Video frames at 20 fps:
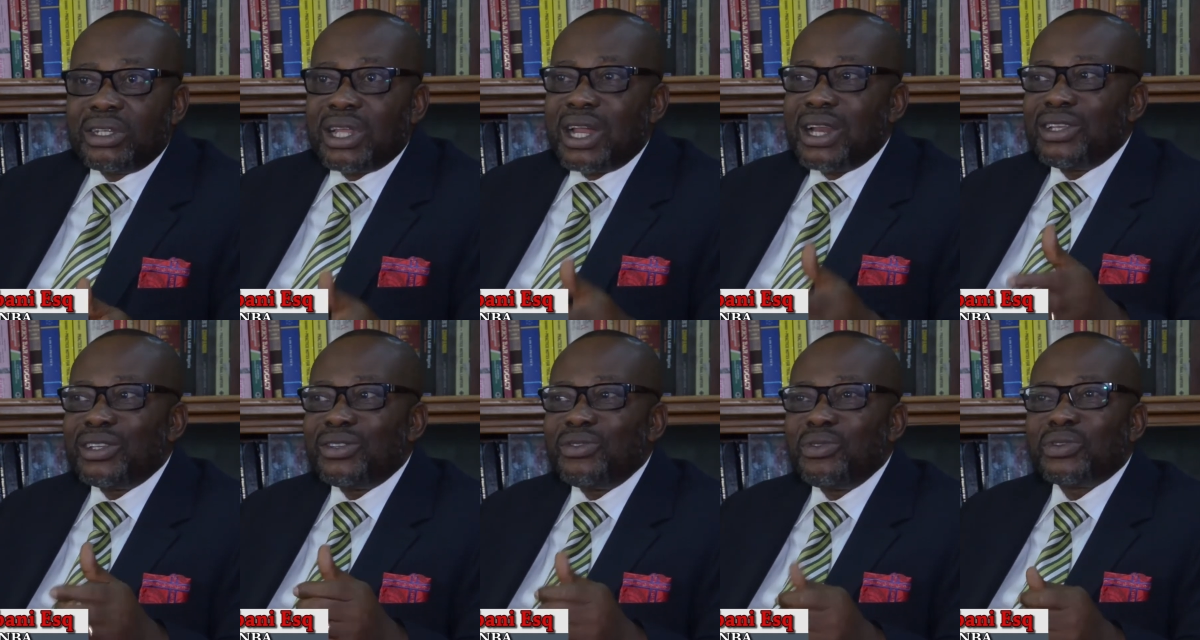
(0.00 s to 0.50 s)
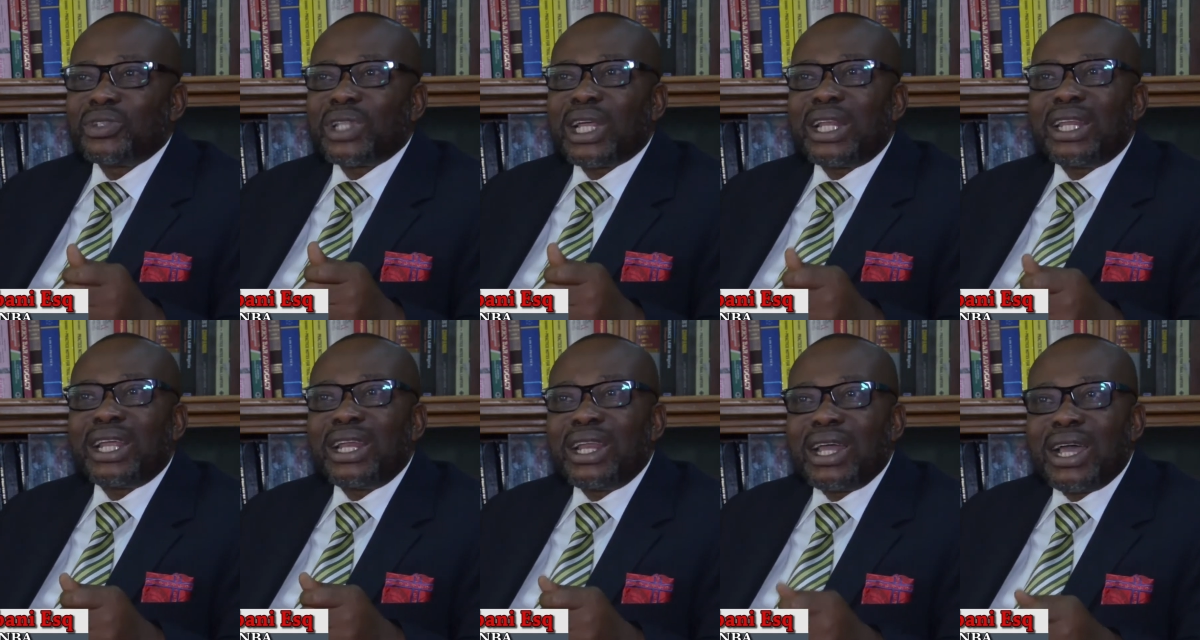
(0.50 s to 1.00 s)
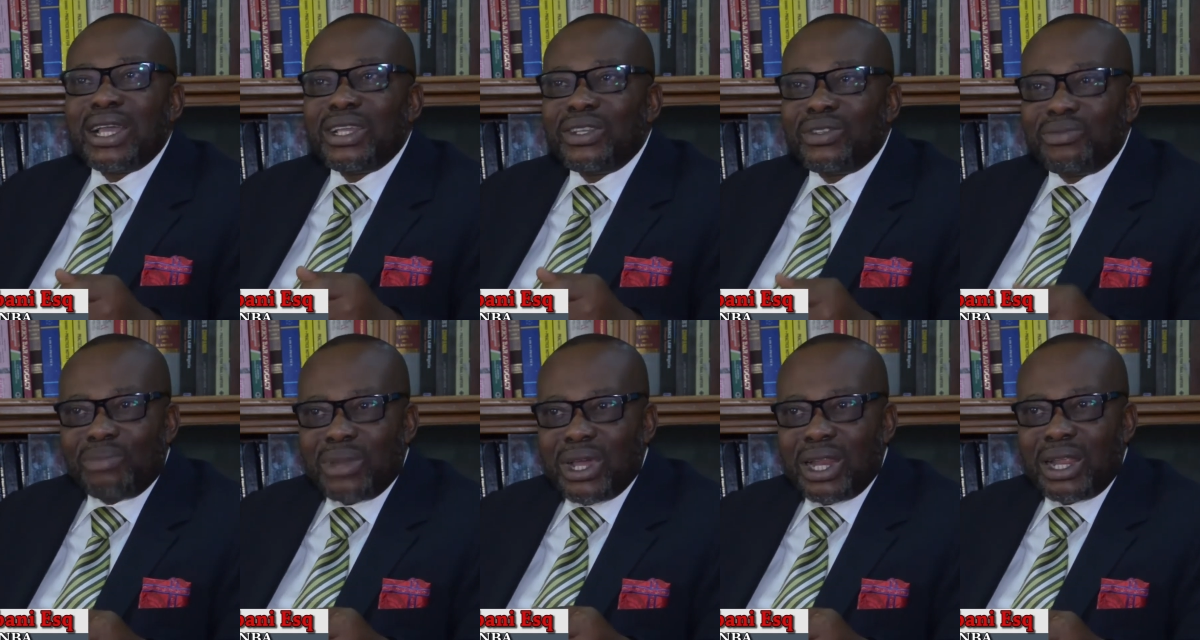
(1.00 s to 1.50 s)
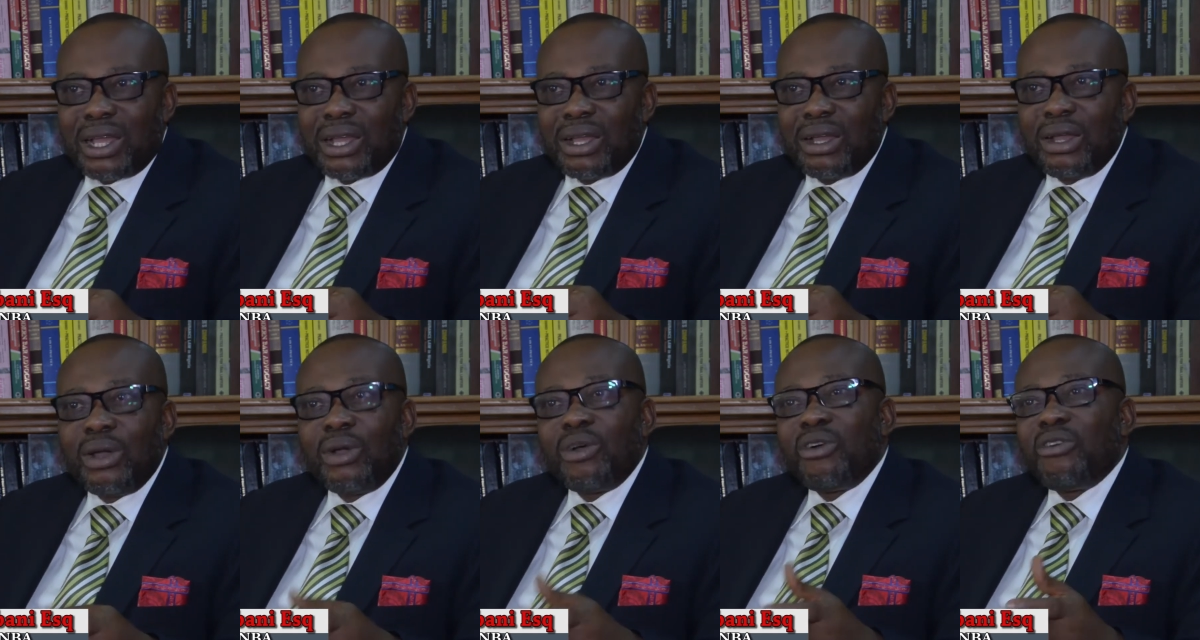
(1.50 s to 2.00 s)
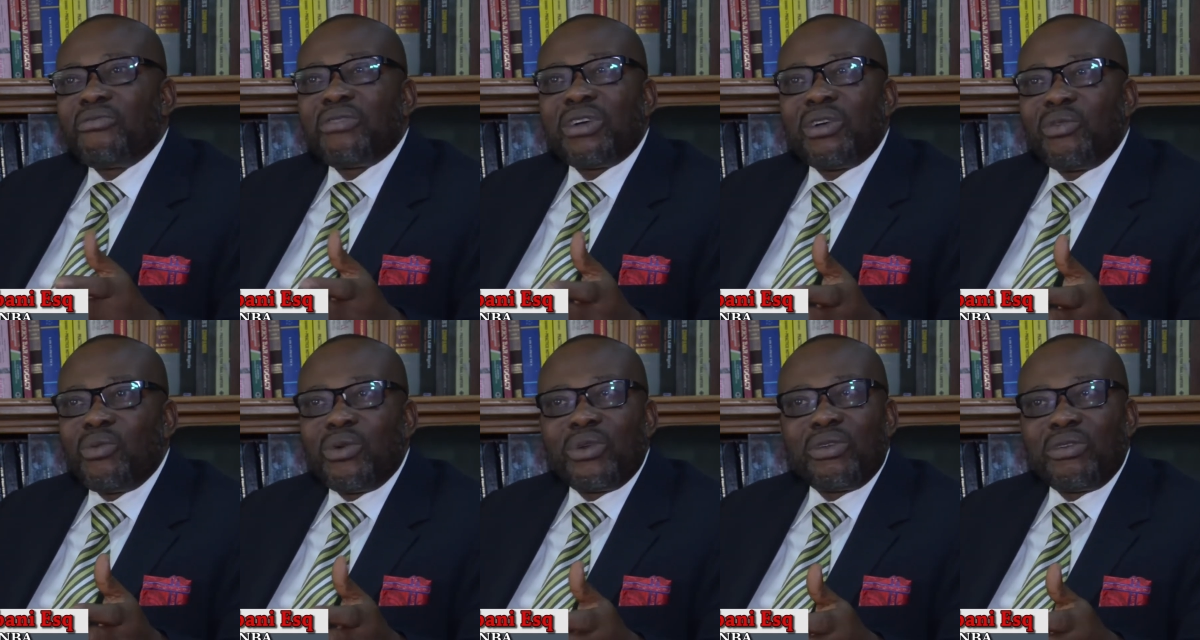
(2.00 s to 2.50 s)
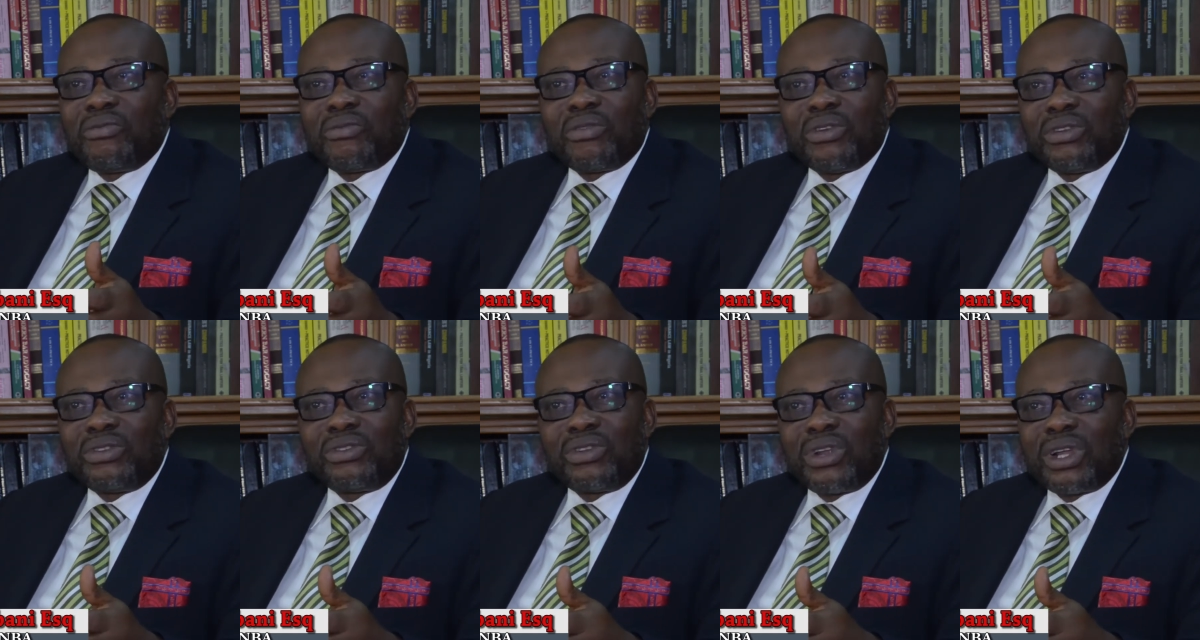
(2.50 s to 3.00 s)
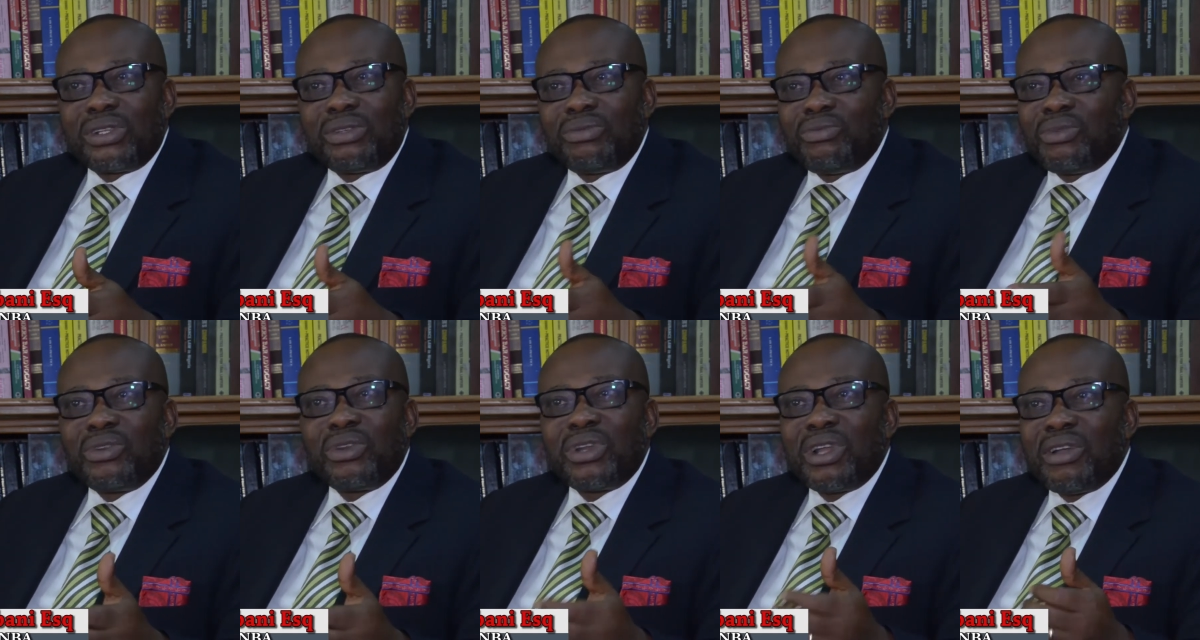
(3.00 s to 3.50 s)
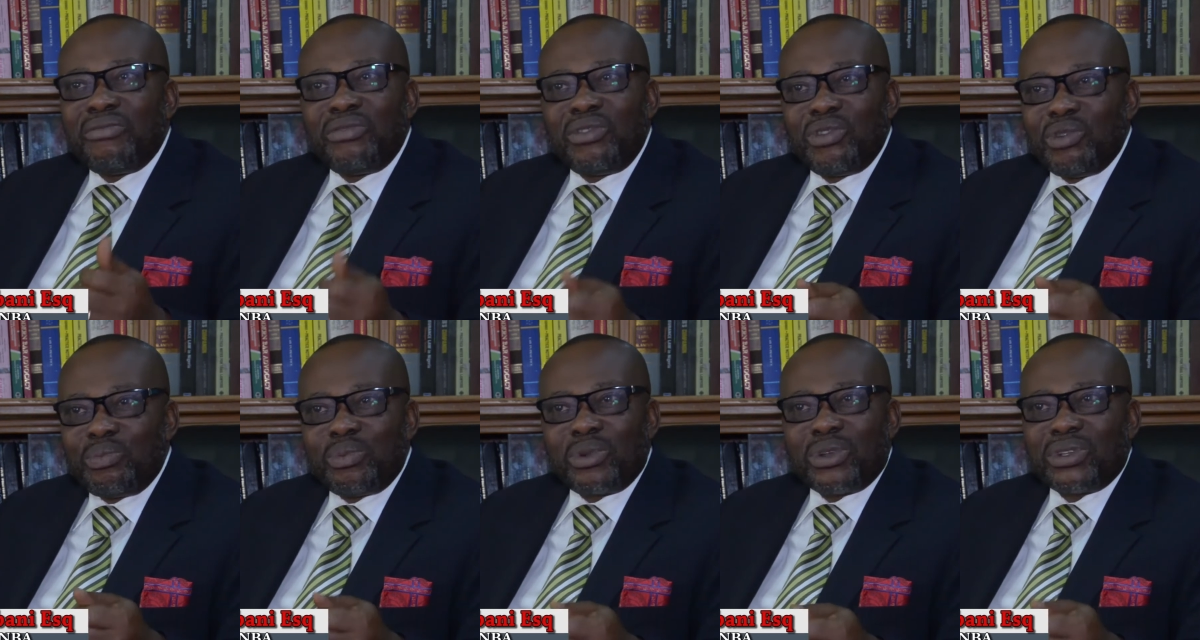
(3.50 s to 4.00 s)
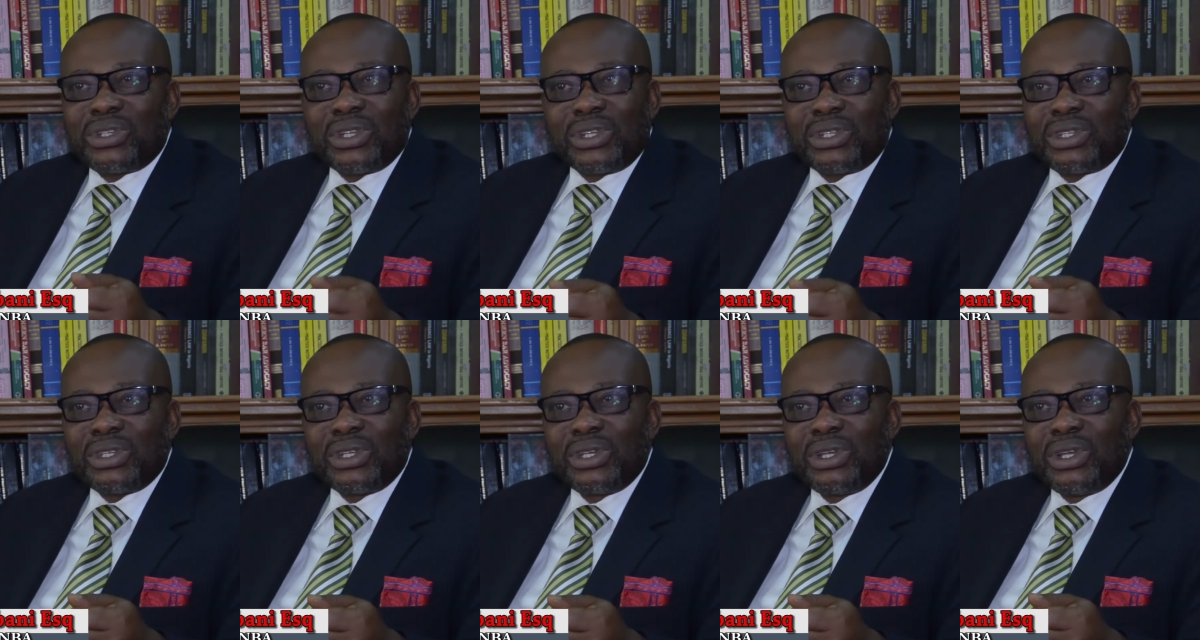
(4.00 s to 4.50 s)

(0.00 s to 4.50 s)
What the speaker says: There is no standardized manner of award of contract. We don't have due process.